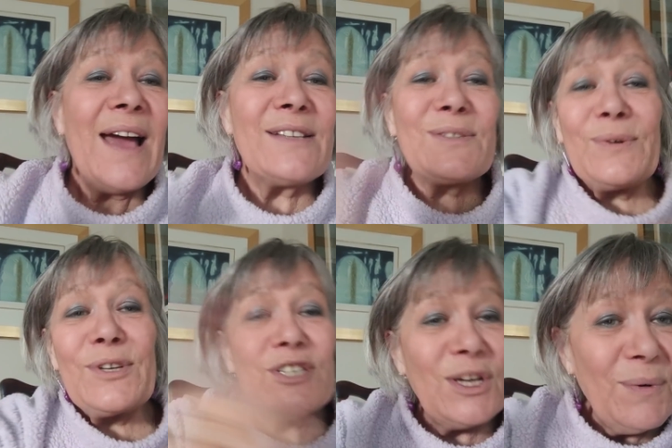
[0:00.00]
and so
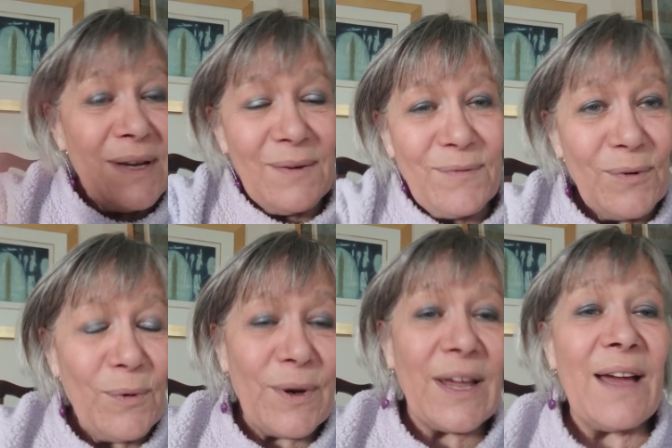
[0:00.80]
the toing and
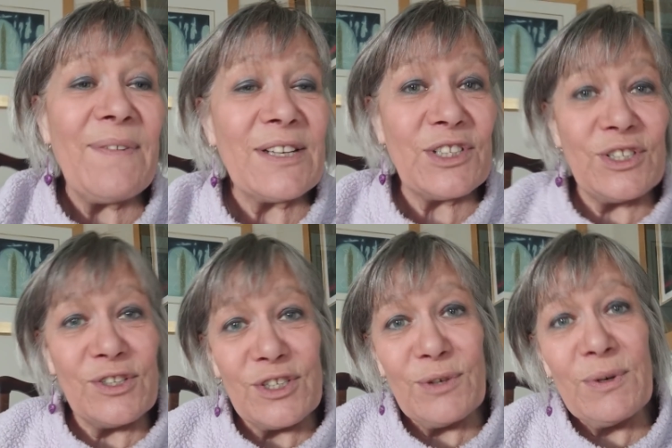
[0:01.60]
froing, I've actually
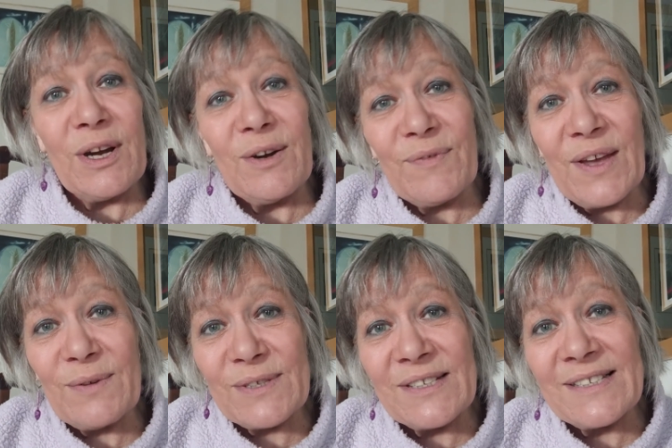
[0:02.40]
done
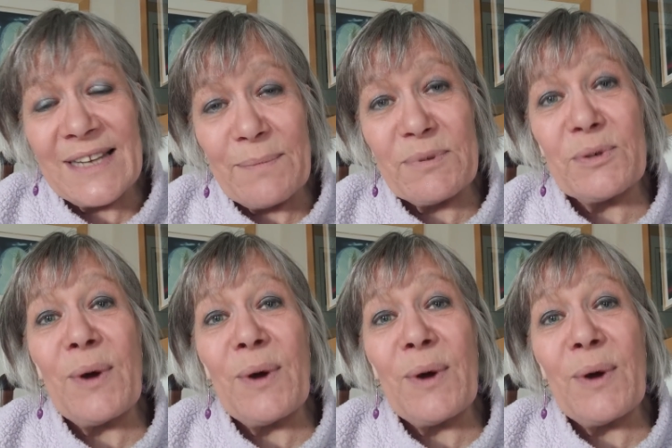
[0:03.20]
2,500 steps,